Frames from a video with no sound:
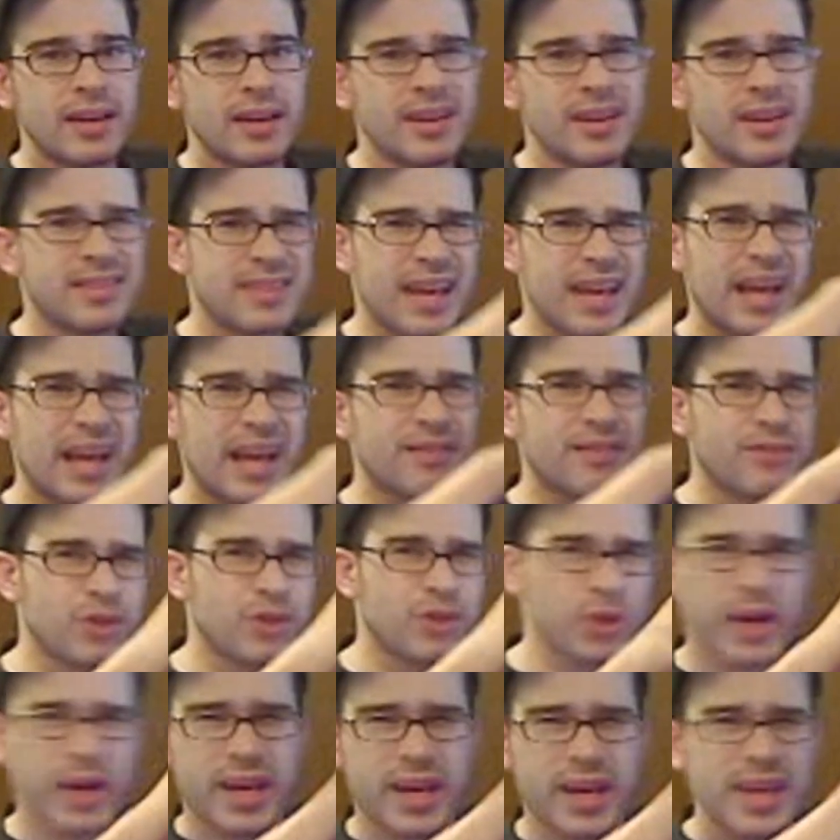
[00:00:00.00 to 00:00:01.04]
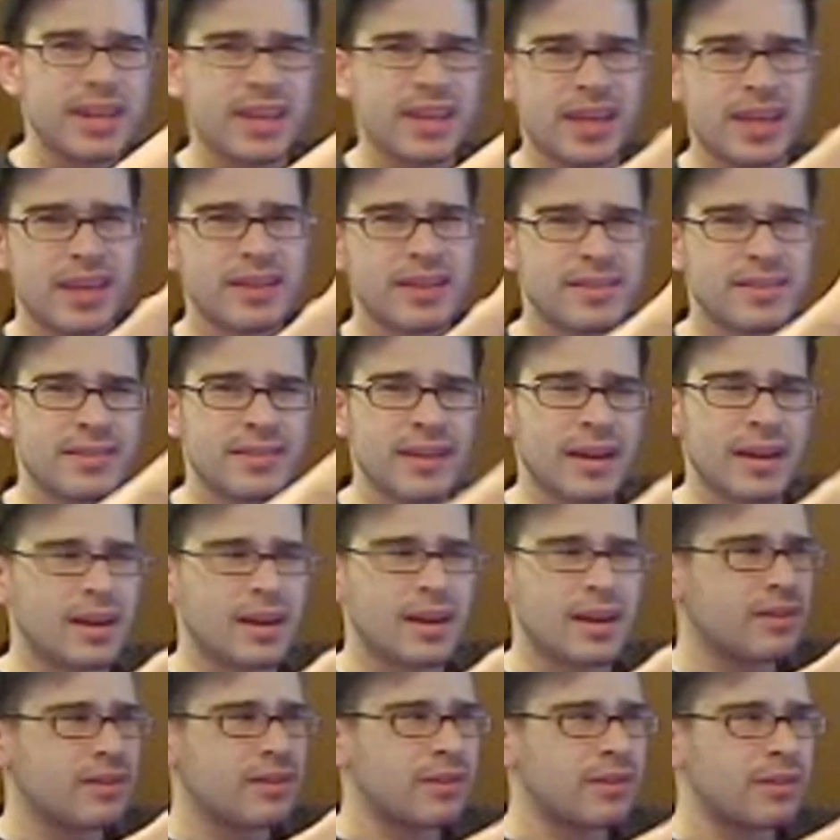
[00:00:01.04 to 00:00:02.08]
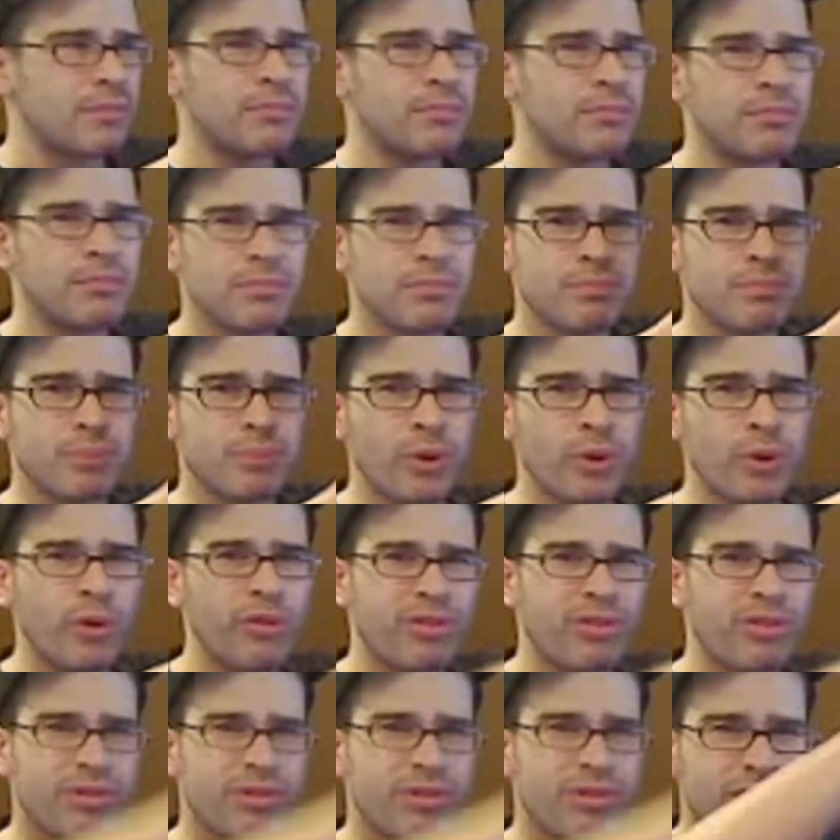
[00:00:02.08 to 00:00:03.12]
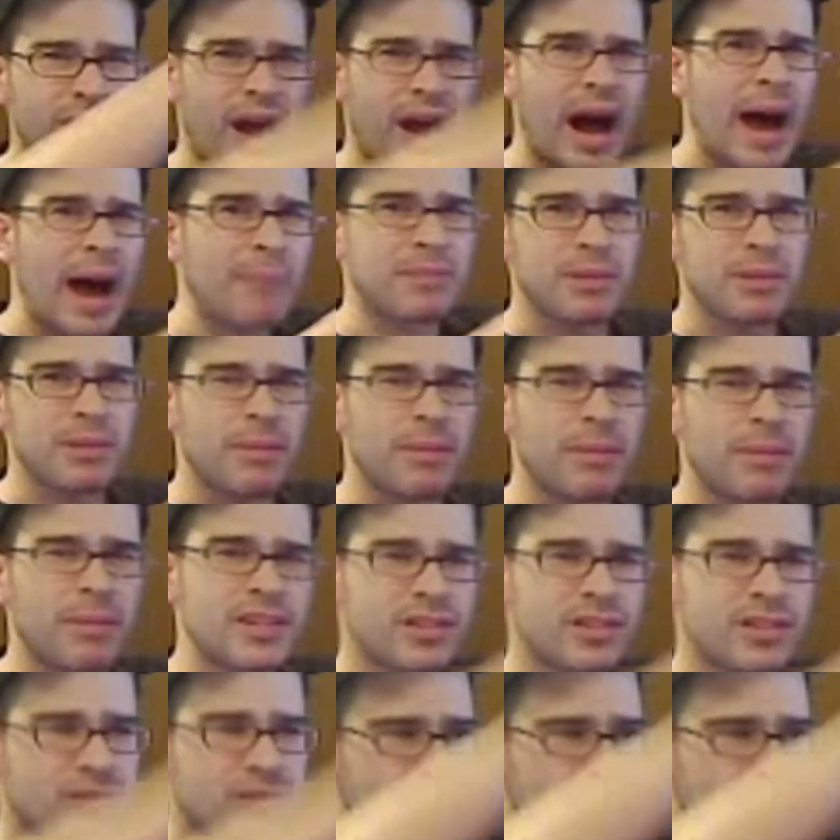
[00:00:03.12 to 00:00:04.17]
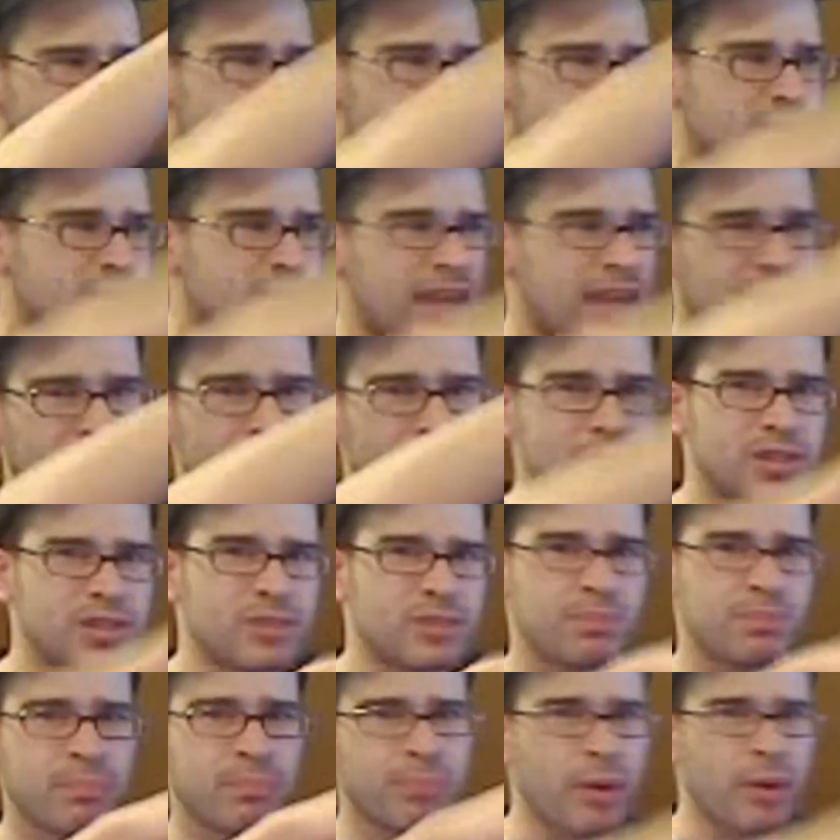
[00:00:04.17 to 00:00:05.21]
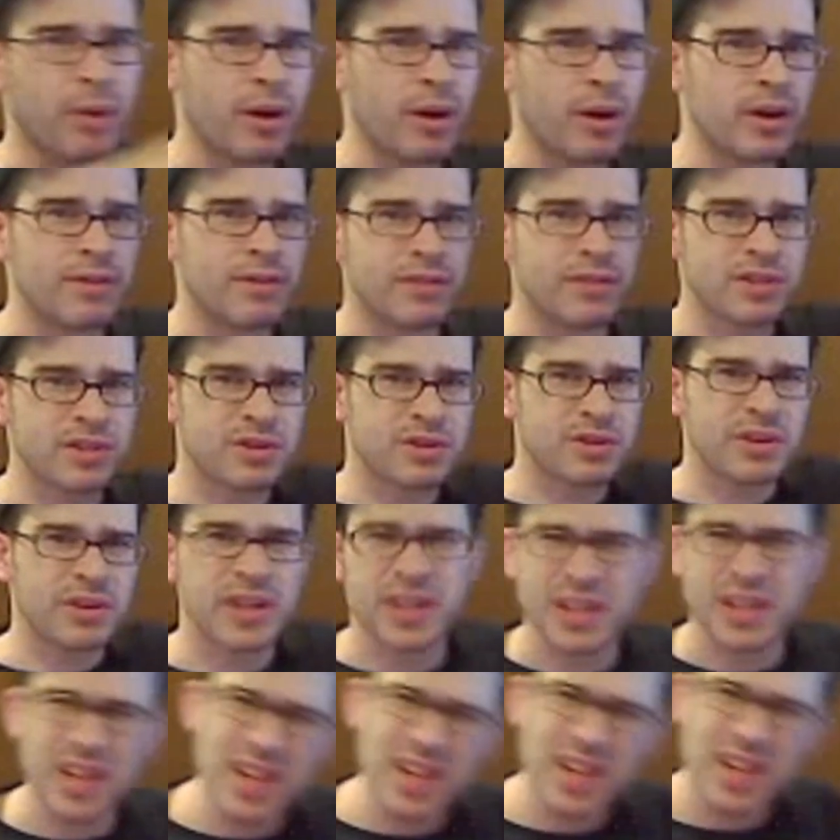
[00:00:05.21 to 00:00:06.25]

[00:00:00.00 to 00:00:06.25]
It's kind of tricky to get uh, them both optimized to take up just part of the screen.